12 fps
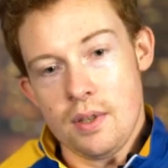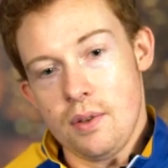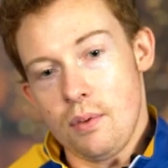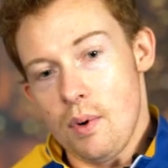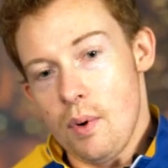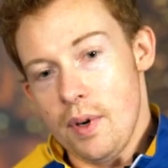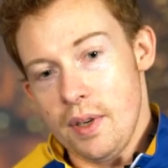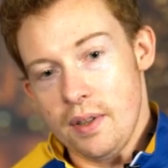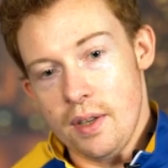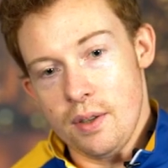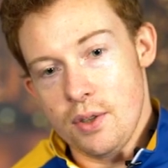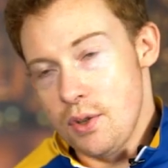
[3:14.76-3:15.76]
throwing
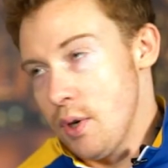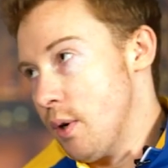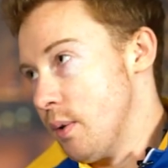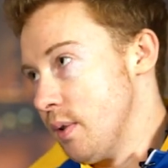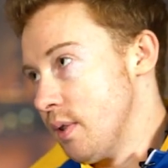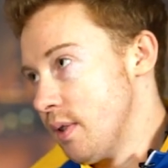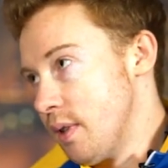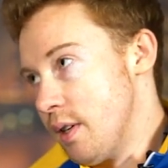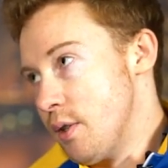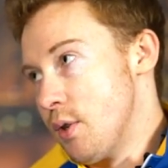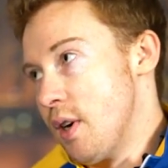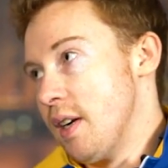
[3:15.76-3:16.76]
their stones
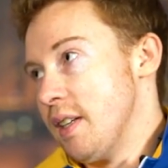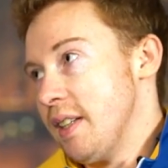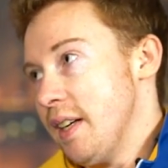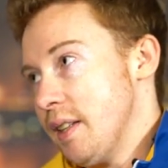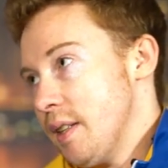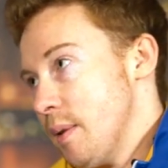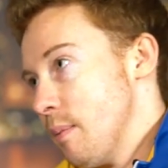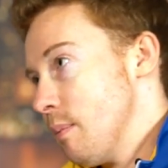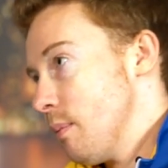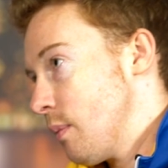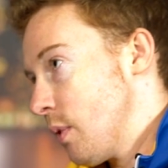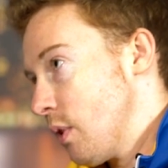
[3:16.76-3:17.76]
and trying to get
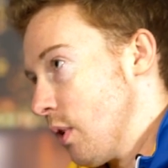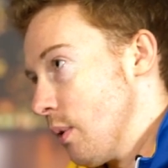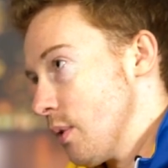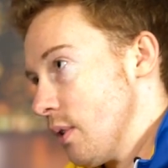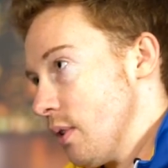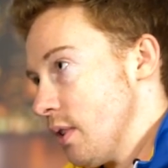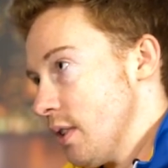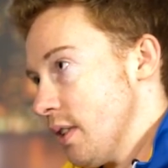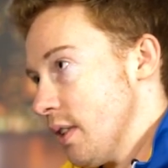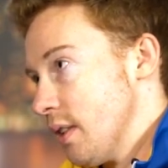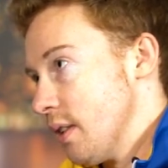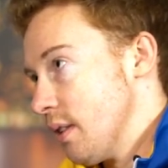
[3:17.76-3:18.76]
them closer to
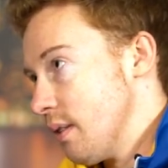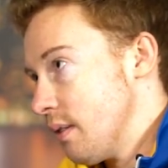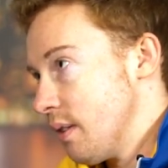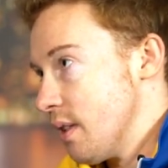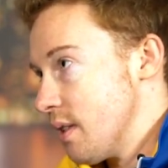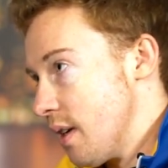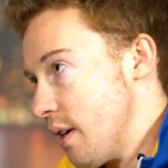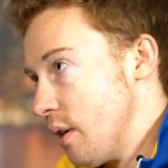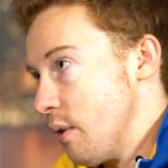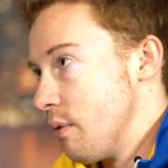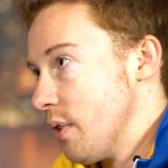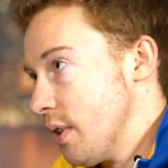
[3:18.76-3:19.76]
the
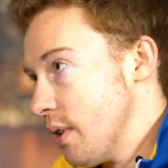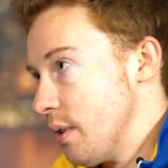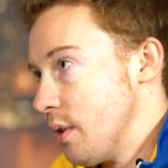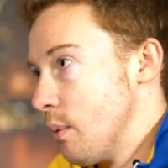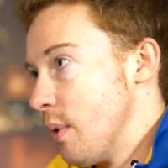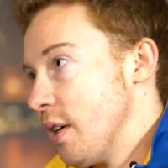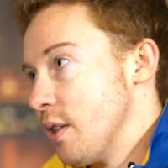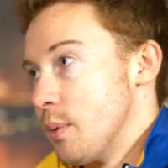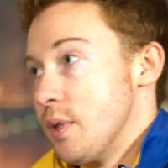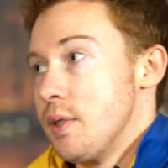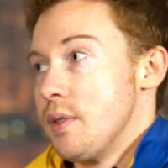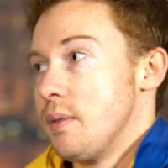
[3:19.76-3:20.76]
center of the rings,
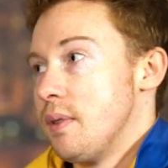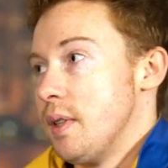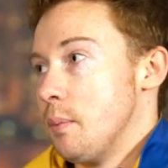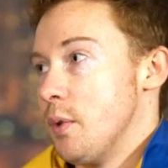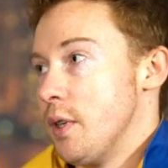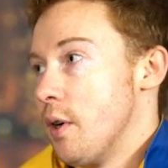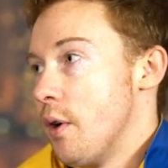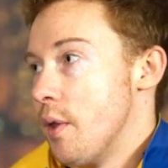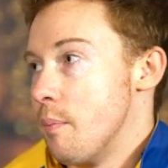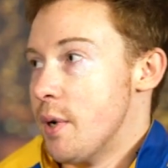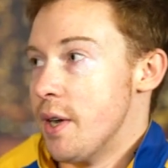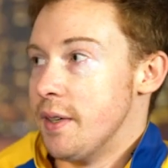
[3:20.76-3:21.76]
which we call
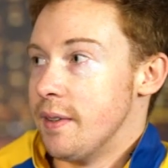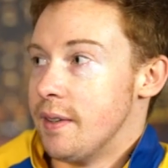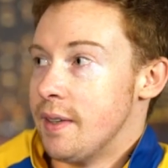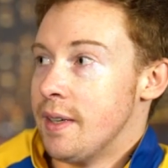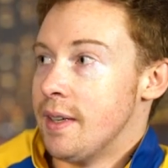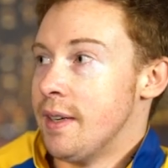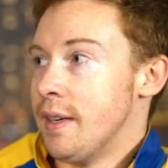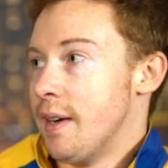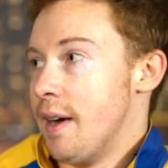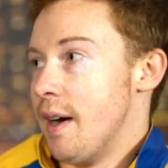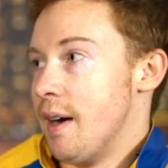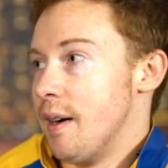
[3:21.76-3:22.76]
the button.
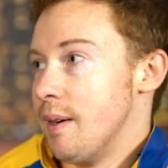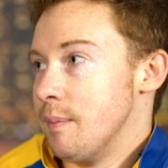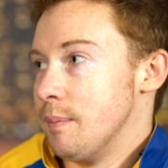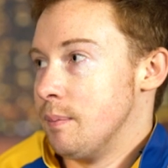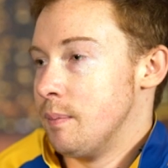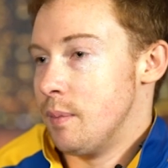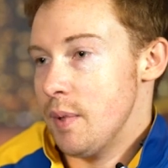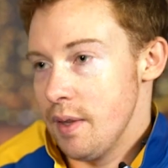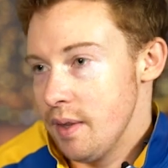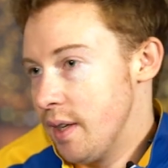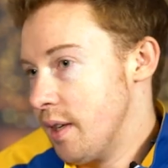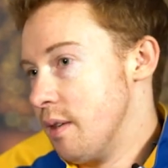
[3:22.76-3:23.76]

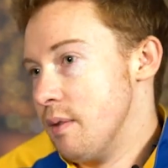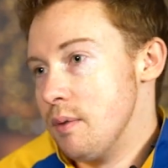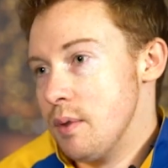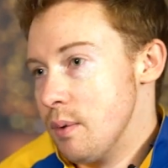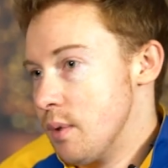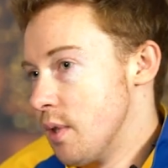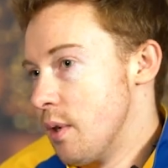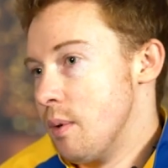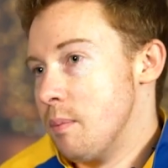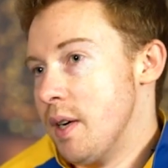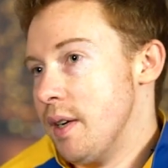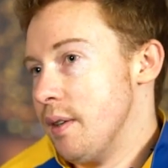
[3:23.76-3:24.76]
And they can do
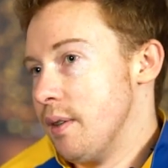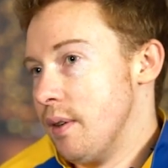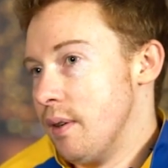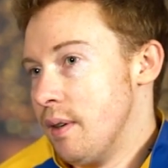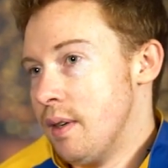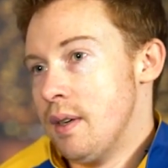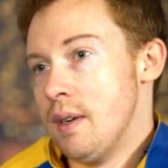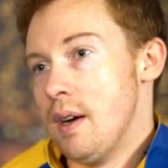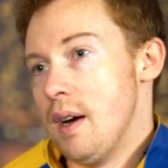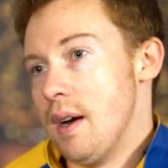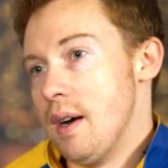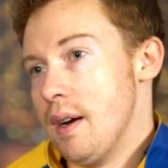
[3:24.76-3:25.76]
so by either
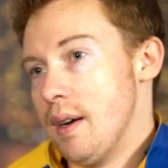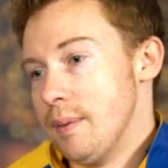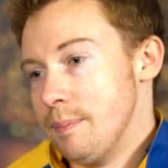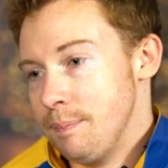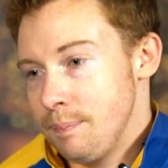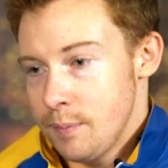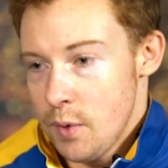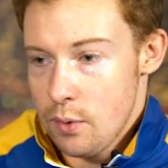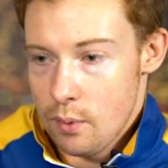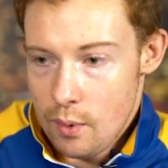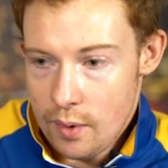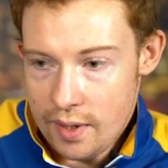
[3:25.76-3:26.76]

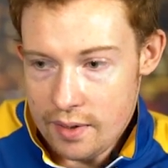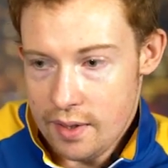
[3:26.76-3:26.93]
throwing it